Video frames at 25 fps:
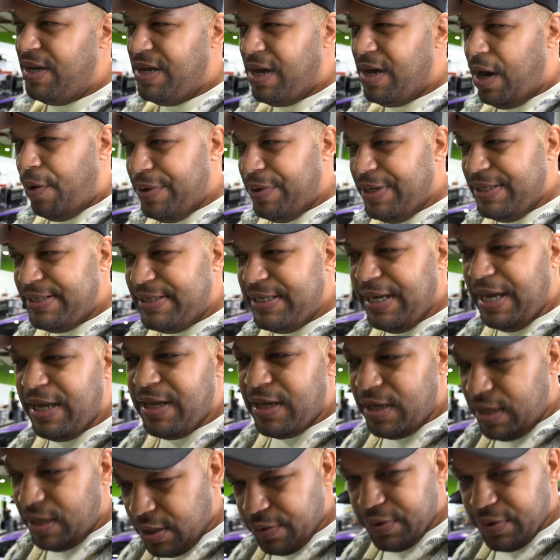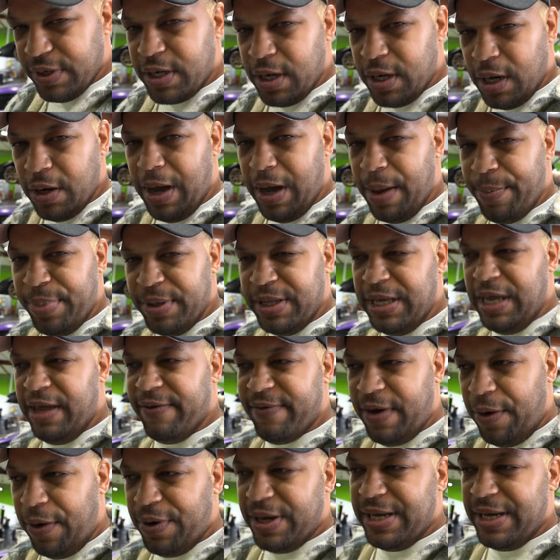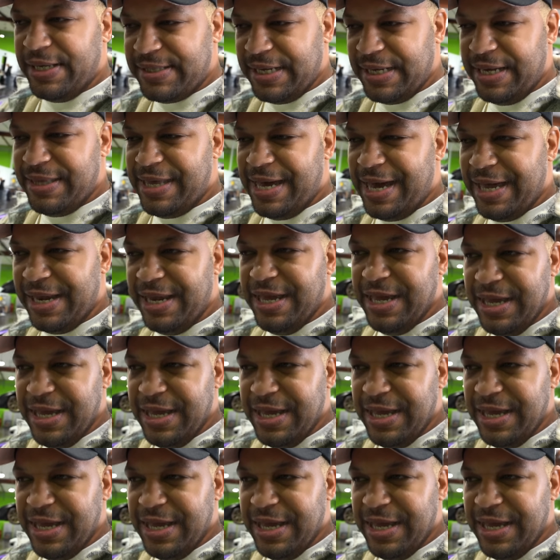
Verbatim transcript: I wanna say a year ago, I believe. I wanna say that